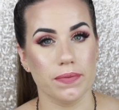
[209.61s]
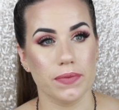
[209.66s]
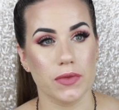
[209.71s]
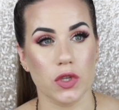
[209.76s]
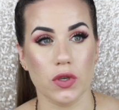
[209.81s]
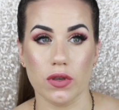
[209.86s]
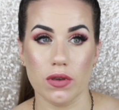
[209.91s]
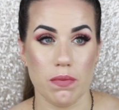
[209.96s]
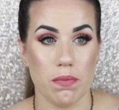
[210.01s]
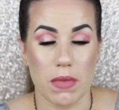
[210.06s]

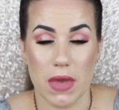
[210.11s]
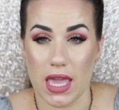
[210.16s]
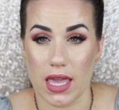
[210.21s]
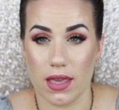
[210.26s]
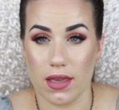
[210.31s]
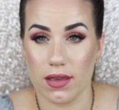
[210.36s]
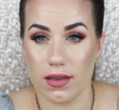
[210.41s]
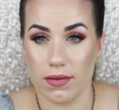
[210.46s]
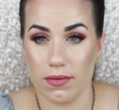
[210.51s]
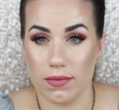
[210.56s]
you can
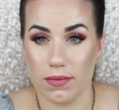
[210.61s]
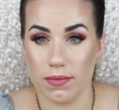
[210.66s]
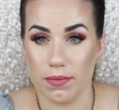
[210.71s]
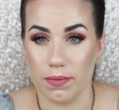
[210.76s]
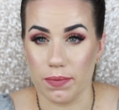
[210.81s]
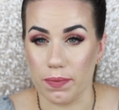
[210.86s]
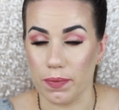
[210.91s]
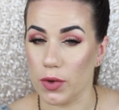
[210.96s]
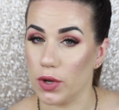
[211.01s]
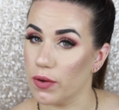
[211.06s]
make
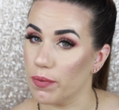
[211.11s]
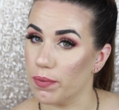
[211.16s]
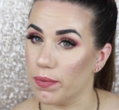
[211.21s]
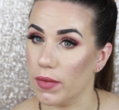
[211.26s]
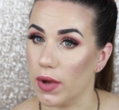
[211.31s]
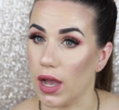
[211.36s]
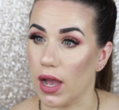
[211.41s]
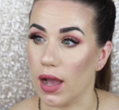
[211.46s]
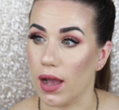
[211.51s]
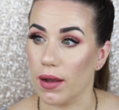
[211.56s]

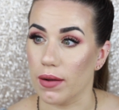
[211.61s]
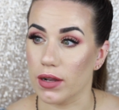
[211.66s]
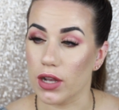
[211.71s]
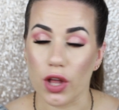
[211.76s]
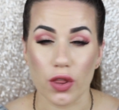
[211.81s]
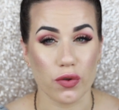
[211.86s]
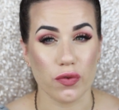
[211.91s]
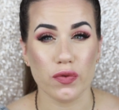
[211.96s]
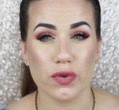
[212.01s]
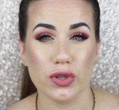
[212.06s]

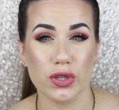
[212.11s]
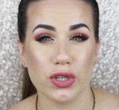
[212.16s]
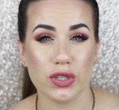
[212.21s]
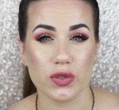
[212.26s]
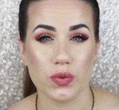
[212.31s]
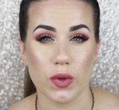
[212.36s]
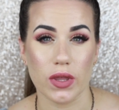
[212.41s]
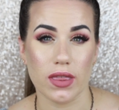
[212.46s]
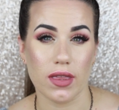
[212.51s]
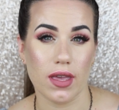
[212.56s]
colorful
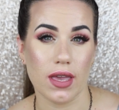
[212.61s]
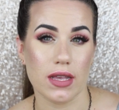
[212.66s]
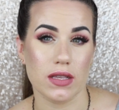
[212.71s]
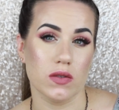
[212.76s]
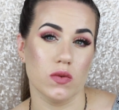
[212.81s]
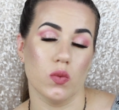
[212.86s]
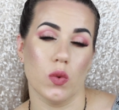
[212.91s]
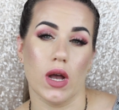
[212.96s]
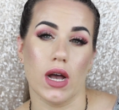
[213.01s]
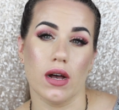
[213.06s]
looks with it
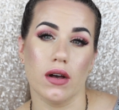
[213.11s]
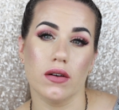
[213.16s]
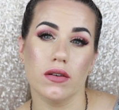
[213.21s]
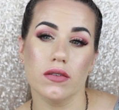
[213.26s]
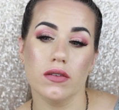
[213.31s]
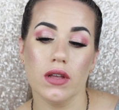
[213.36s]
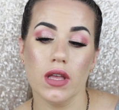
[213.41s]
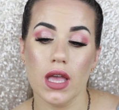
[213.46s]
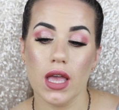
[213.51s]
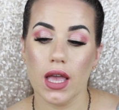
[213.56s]
as
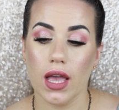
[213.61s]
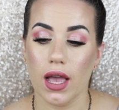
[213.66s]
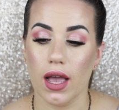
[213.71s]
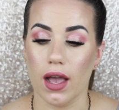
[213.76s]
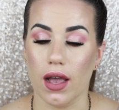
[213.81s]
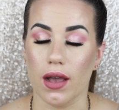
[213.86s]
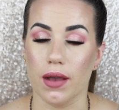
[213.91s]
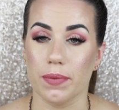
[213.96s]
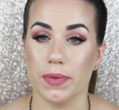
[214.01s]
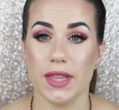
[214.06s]
well.
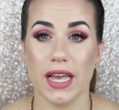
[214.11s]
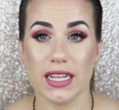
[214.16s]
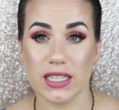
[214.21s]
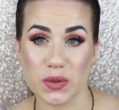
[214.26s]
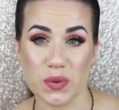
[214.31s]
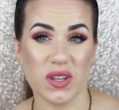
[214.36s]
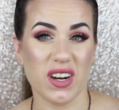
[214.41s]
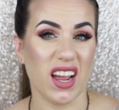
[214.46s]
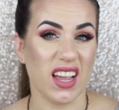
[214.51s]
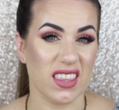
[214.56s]

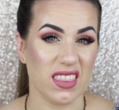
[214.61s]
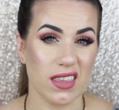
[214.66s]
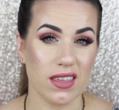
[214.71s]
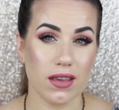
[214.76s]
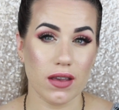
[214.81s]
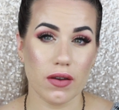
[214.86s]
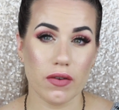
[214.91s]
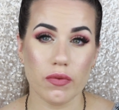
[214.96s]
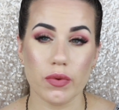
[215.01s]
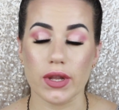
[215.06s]
That's what I
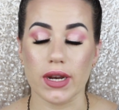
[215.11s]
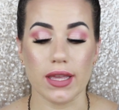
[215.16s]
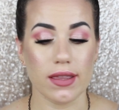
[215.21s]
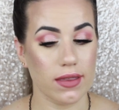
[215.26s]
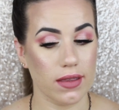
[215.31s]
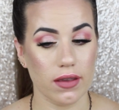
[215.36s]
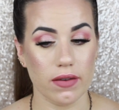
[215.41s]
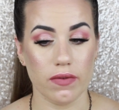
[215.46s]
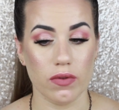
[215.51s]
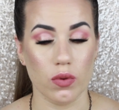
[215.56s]
think of when I
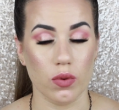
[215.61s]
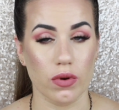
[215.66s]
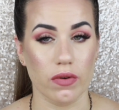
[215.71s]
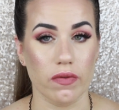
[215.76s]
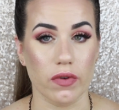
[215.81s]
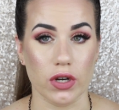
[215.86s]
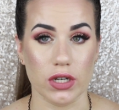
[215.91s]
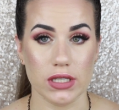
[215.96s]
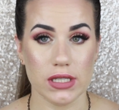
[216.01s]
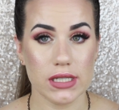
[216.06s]
think of the word
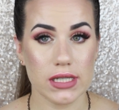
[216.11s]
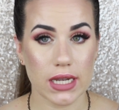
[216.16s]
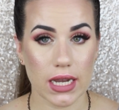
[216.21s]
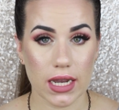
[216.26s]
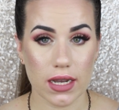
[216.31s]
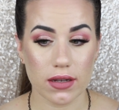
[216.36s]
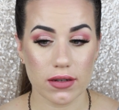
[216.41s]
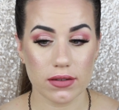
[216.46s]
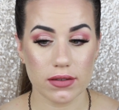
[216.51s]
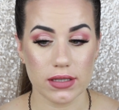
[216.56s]

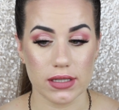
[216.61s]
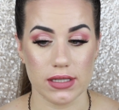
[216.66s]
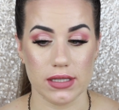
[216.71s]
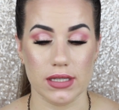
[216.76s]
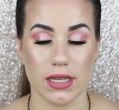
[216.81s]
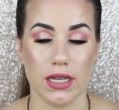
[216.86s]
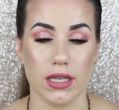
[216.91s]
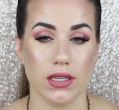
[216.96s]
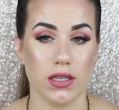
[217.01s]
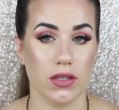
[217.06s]
versatile, is
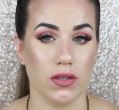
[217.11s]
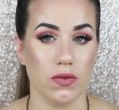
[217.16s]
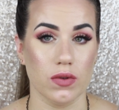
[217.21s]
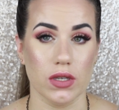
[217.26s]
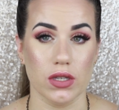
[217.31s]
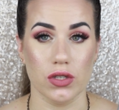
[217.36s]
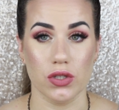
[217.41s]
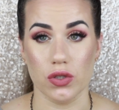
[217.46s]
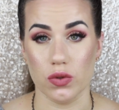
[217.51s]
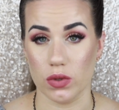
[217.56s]
like you
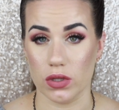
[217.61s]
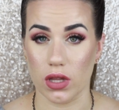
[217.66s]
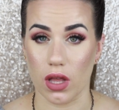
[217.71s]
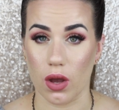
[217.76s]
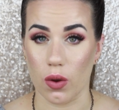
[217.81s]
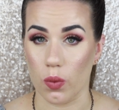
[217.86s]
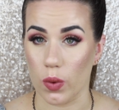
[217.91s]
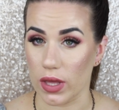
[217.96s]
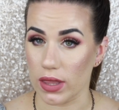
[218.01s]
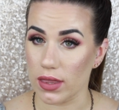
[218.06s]
can do a
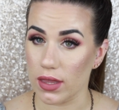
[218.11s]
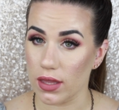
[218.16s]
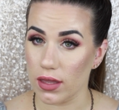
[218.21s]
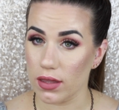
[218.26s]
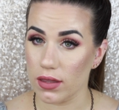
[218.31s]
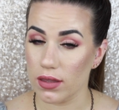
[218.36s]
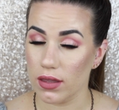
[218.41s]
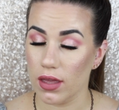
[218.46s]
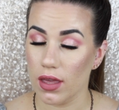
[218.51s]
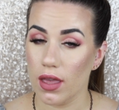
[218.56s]
lot with
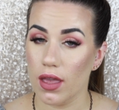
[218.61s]
it,